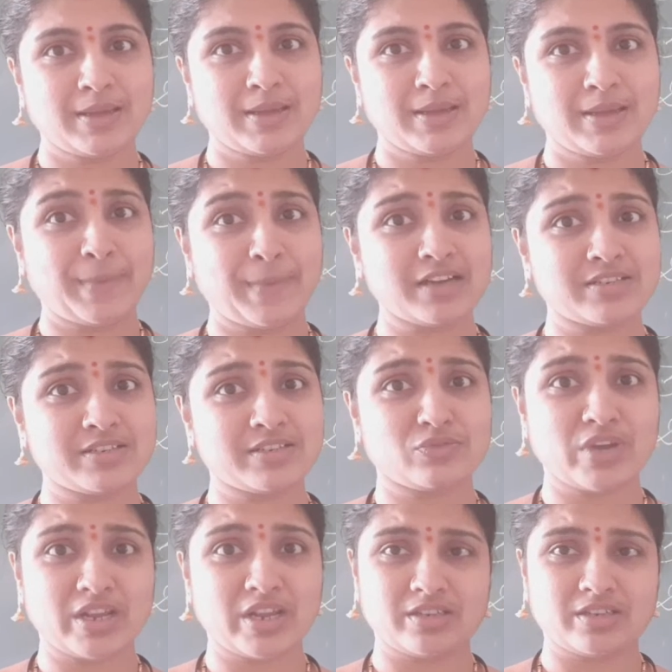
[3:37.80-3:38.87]
Part
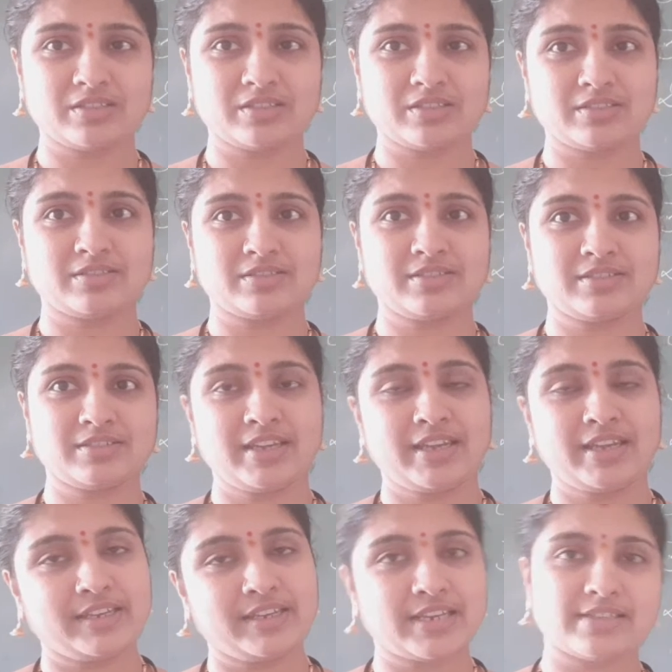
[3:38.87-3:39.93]
1.
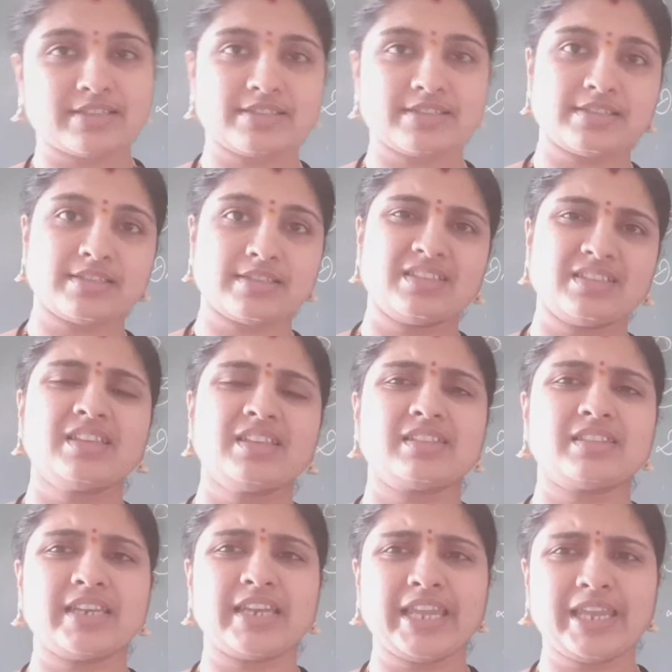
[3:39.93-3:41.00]
Yes.
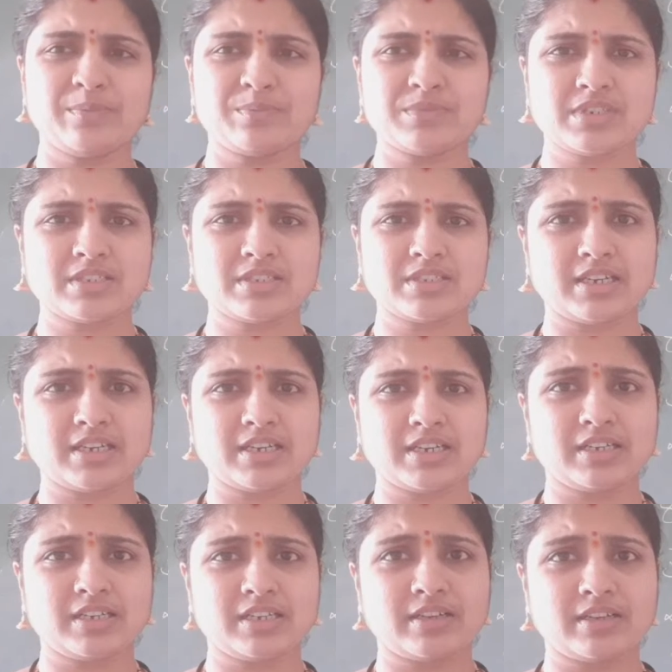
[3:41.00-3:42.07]
The names.
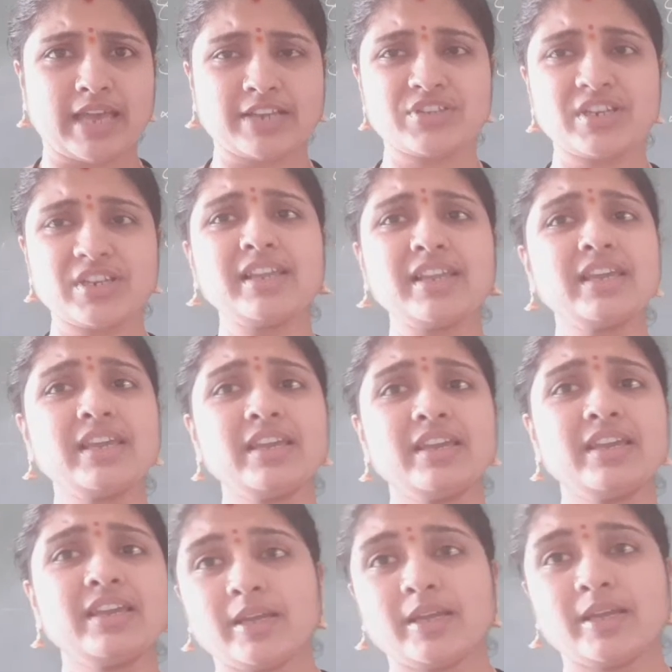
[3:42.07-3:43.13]

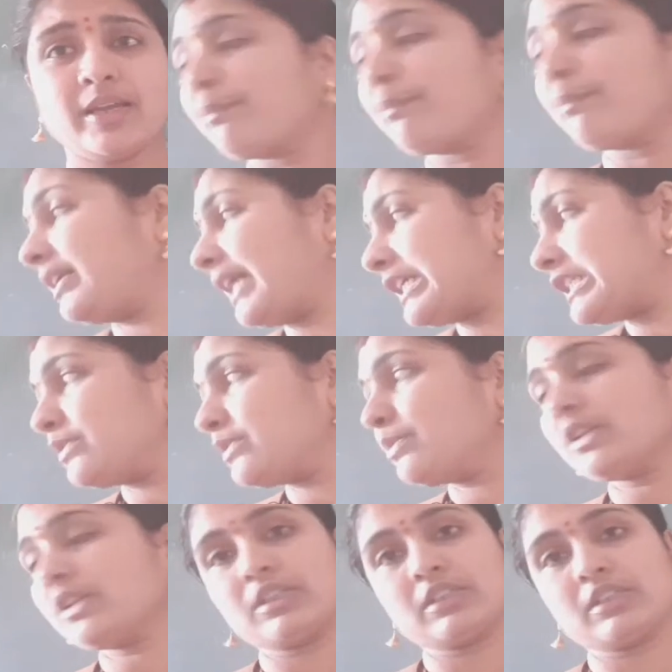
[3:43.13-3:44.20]
Actually, my
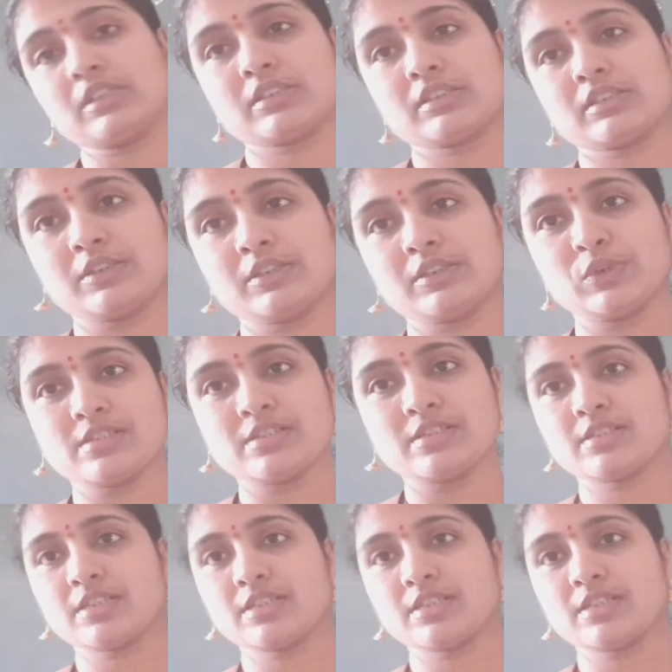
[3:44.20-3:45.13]
textbook was